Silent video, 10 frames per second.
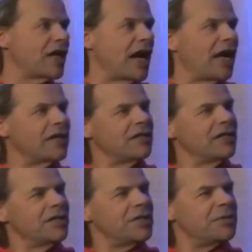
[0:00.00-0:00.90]
guy.
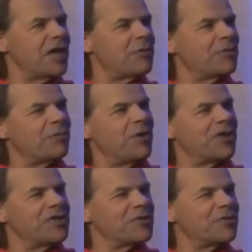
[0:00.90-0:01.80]
Him and I were
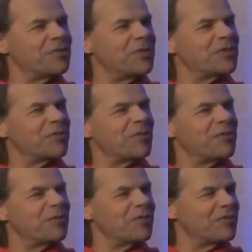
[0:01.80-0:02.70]
buddies. We used to play
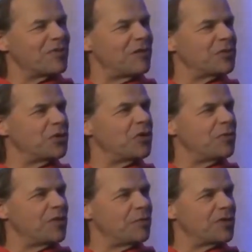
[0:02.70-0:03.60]
when we traveled
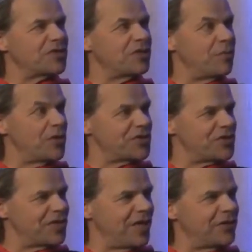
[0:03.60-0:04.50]
Europe. They put us on the
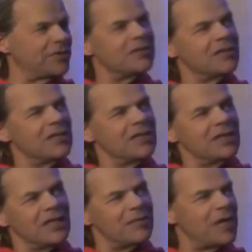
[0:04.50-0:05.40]
buses together.
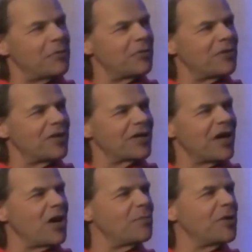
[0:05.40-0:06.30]
Him and I were
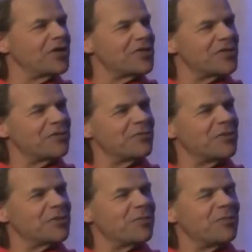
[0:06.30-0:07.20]
card buddies, and we
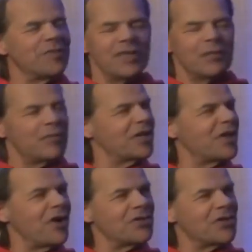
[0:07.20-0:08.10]
used to play
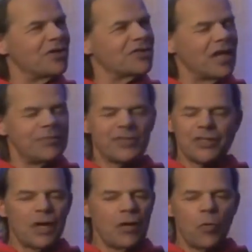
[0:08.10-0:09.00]
cards all the time. Just
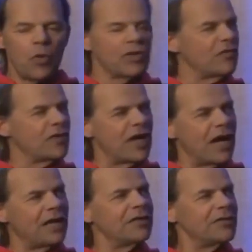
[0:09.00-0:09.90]
a wonderful
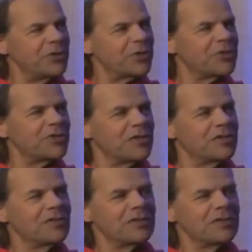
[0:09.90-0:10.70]
guy, Yokozuna.